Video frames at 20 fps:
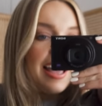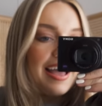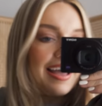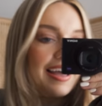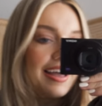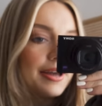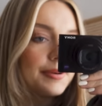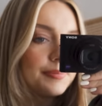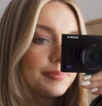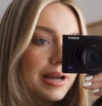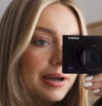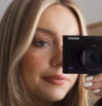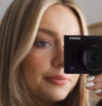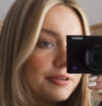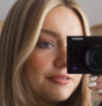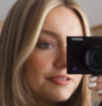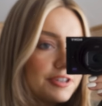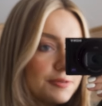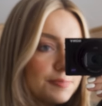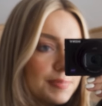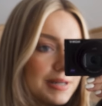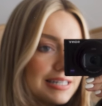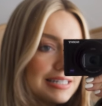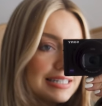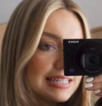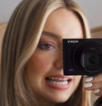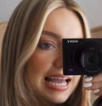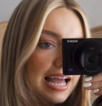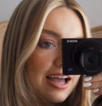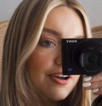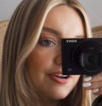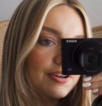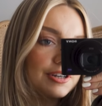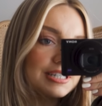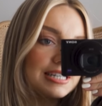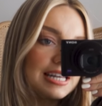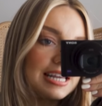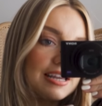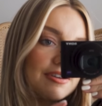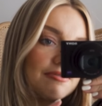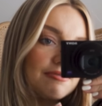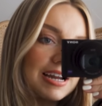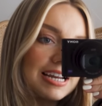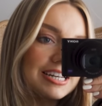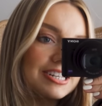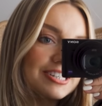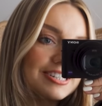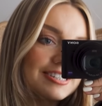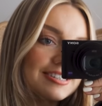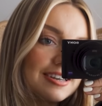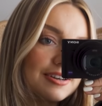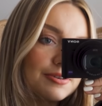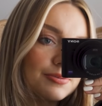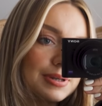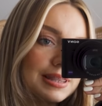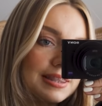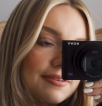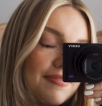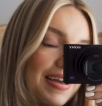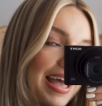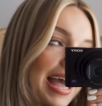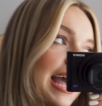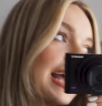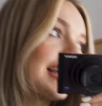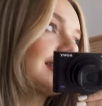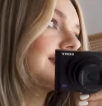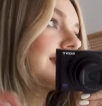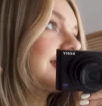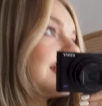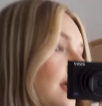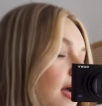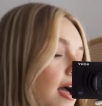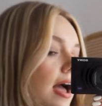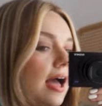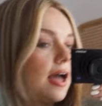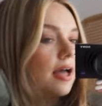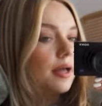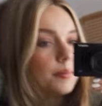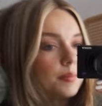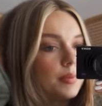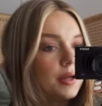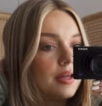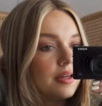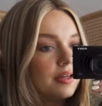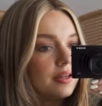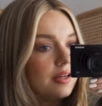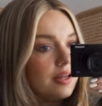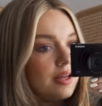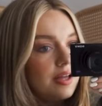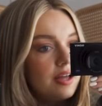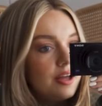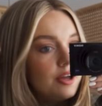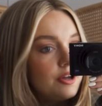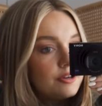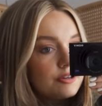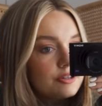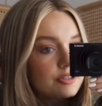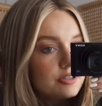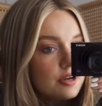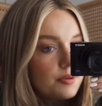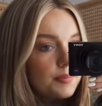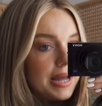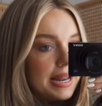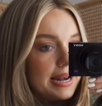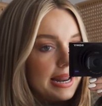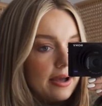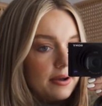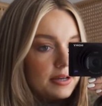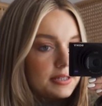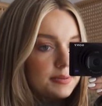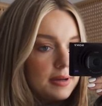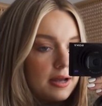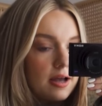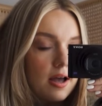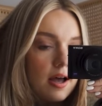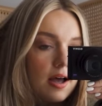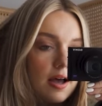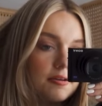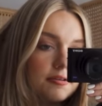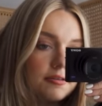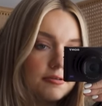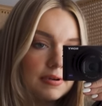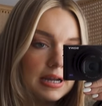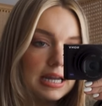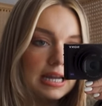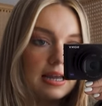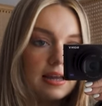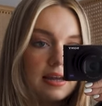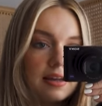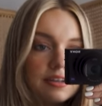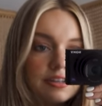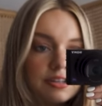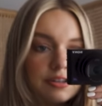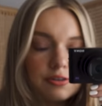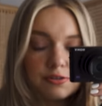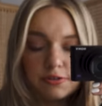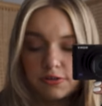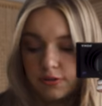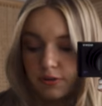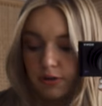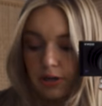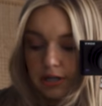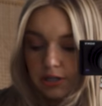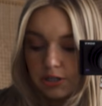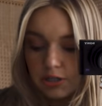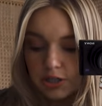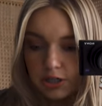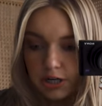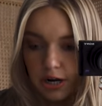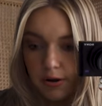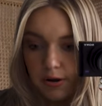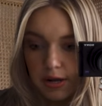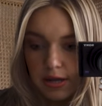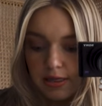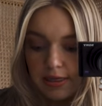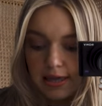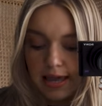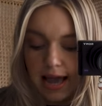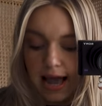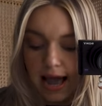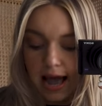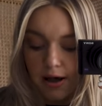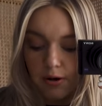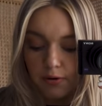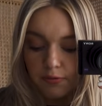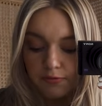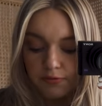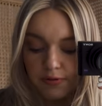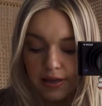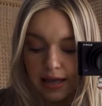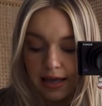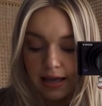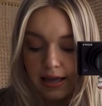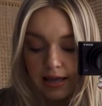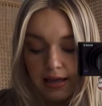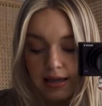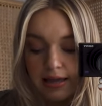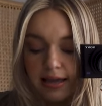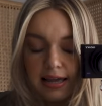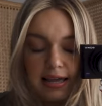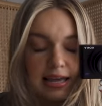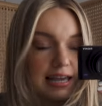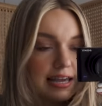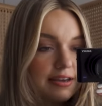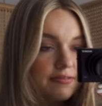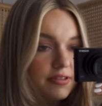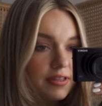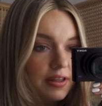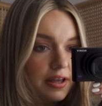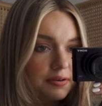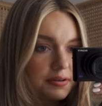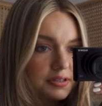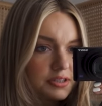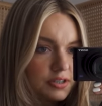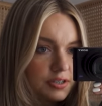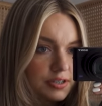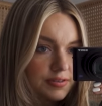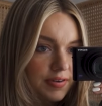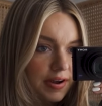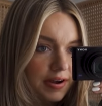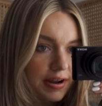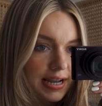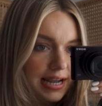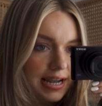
Um, we've just been to get Ottie registered with the vets. Um, just got back now. It's about half three. Thought I'd show you the outfit, even though it's just a very